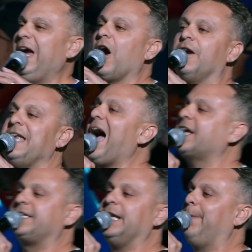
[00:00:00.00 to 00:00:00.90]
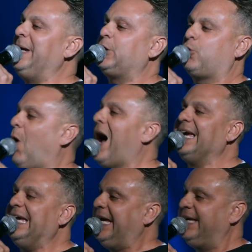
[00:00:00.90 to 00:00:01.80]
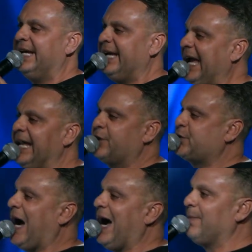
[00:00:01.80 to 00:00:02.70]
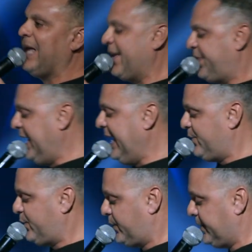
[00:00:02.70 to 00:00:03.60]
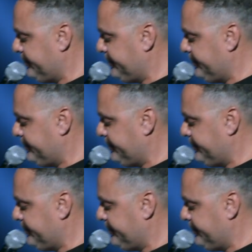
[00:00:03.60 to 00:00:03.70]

are not going to be quiet in a time like this.